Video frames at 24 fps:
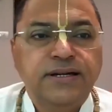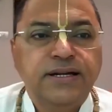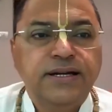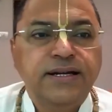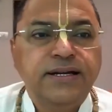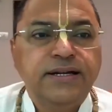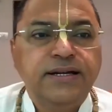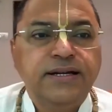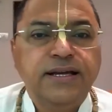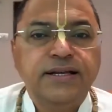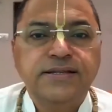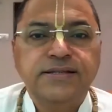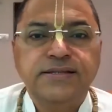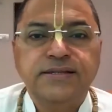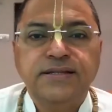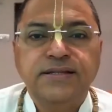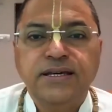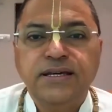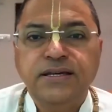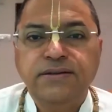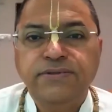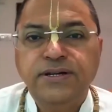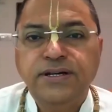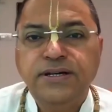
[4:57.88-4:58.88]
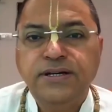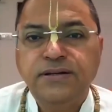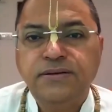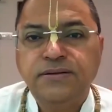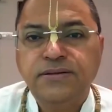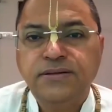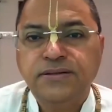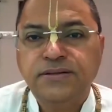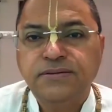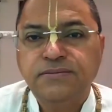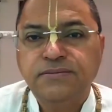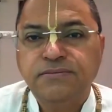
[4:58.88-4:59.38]
Intense the event,
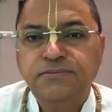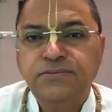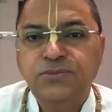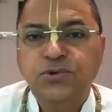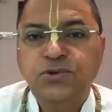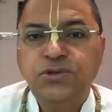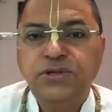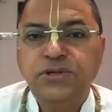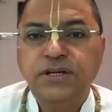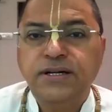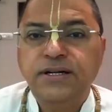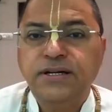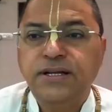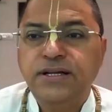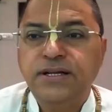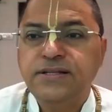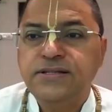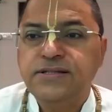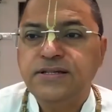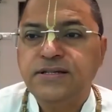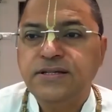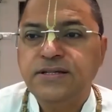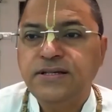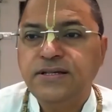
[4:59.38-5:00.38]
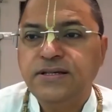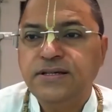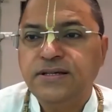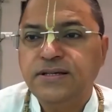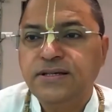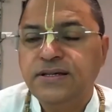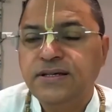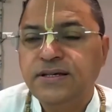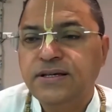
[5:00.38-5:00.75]
more the intensity.